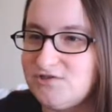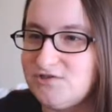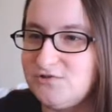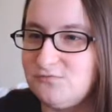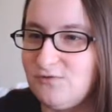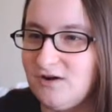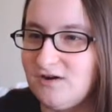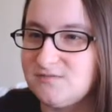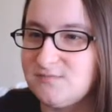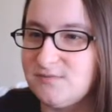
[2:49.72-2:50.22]
what she
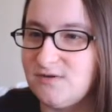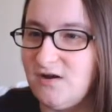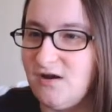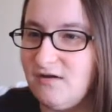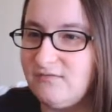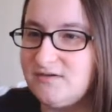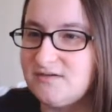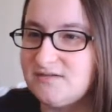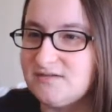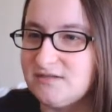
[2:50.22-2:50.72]
wears, but
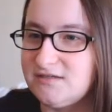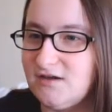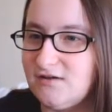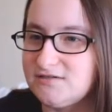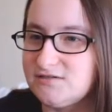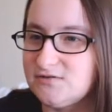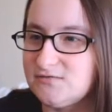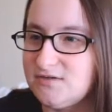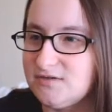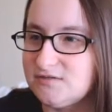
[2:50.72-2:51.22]
obviously
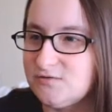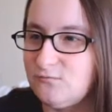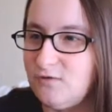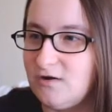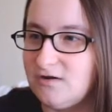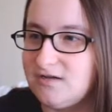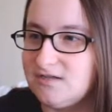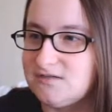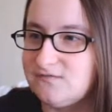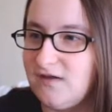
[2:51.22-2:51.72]
also doesn't
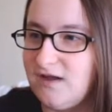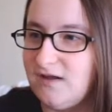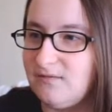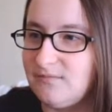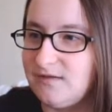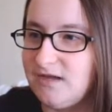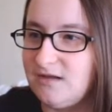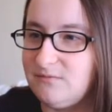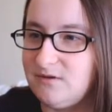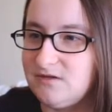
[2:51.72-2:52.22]
want his
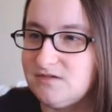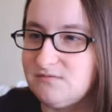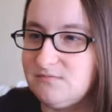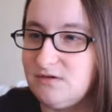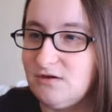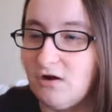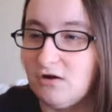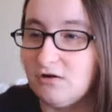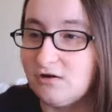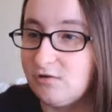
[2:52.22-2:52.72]
family and me to
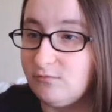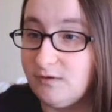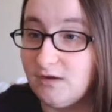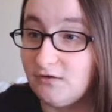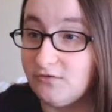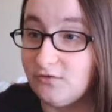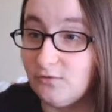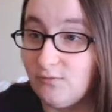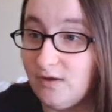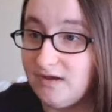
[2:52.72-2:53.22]
be arguing
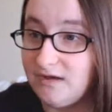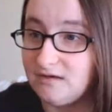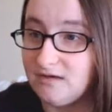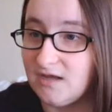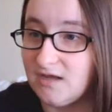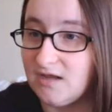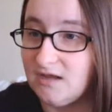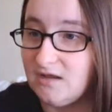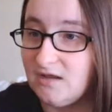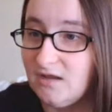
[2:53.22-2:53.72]
on the wedding
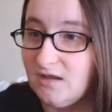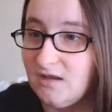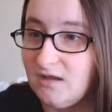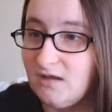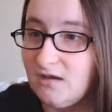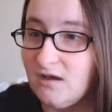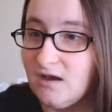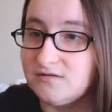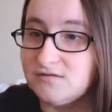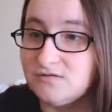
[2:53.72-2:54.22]
day.
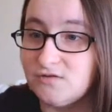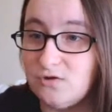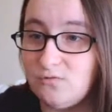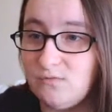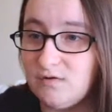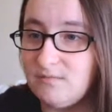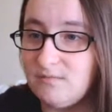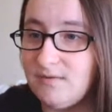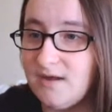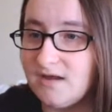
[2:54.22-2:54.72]
I don't
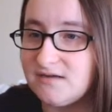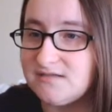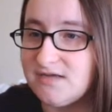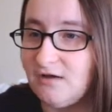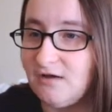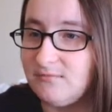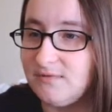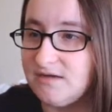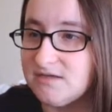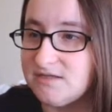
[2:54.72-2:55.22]
want to back
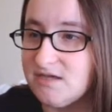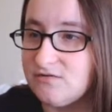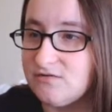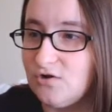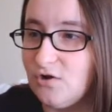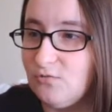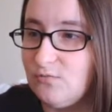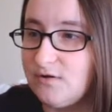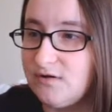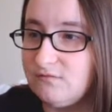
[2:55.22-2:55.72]
down because I
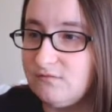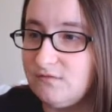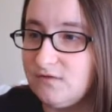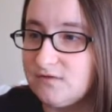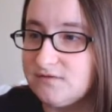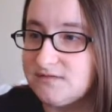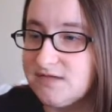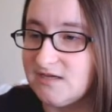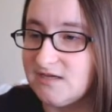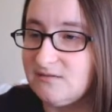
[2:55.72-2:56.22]
know what it
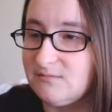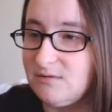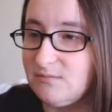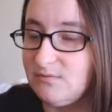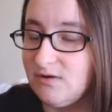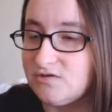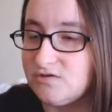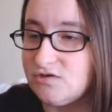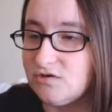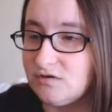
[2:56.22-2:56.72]
feels like to be
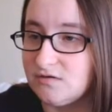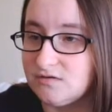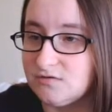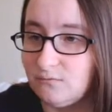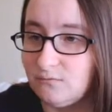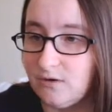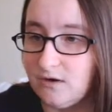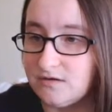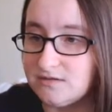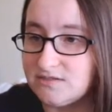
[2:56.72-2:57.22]
pressured into
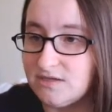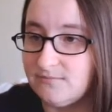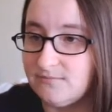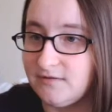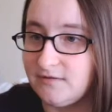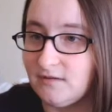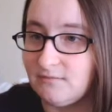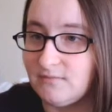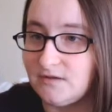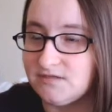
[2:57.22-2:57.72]
wearing
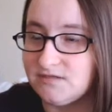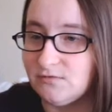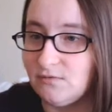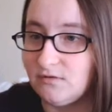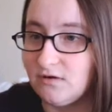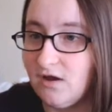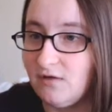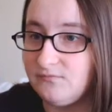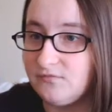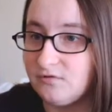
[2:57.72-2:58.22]
something that makes you
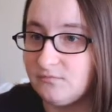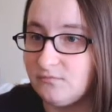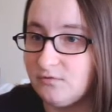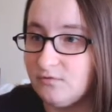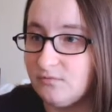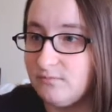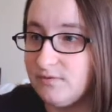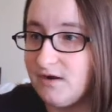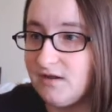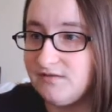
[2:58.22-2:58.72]

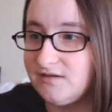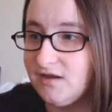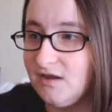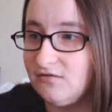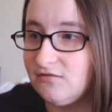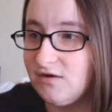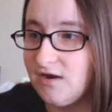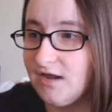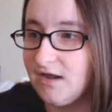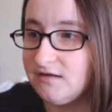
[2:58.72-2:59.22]
uncomfortable, but on the
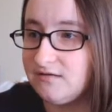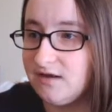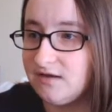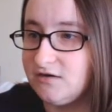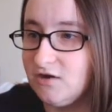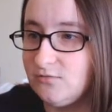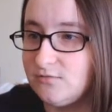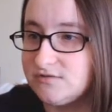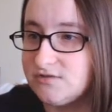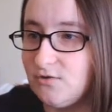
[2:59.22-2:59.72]
other hand, I
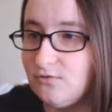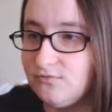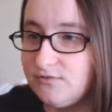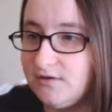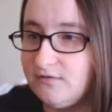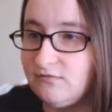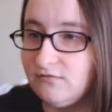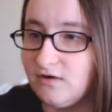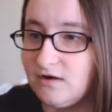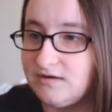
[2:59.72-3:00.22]
know it's only
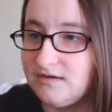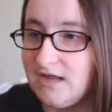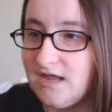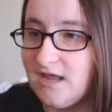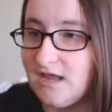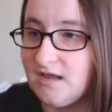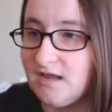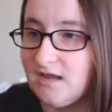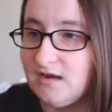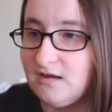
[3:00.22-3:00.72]
for a
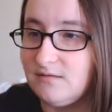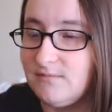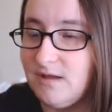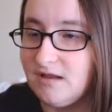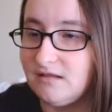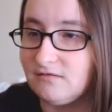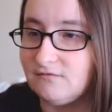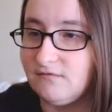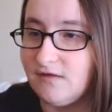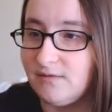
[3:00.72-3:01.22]
day and it'd
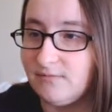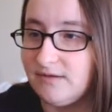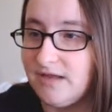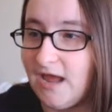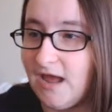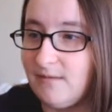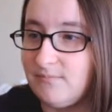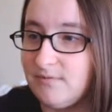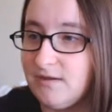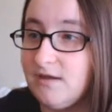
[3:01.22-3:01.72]
make the family
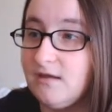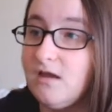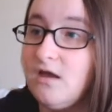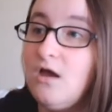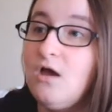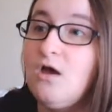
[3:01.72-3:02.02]
happy.